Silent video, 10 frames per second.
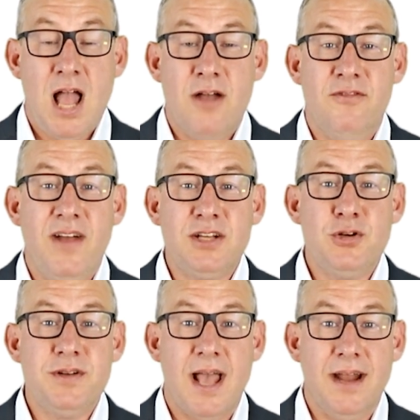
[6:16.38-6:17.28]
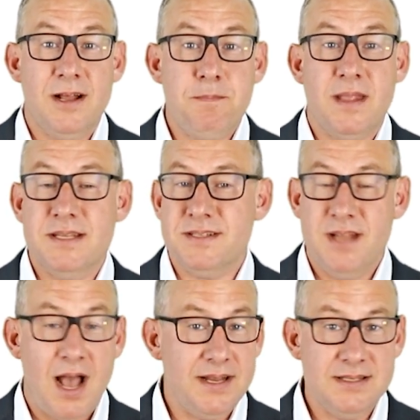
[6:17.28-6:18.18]
Vector data is
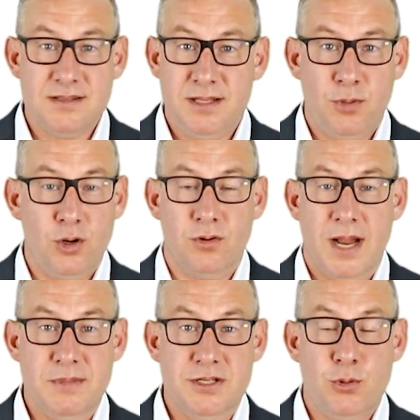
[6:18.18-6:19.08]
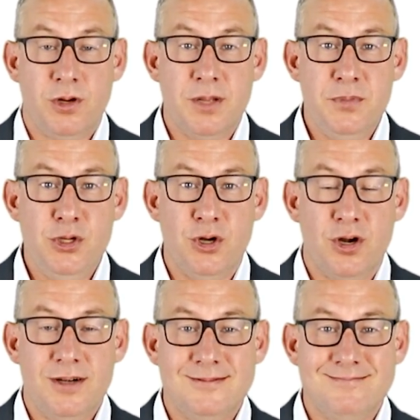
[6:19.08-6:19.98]
not easily programmed into a computer.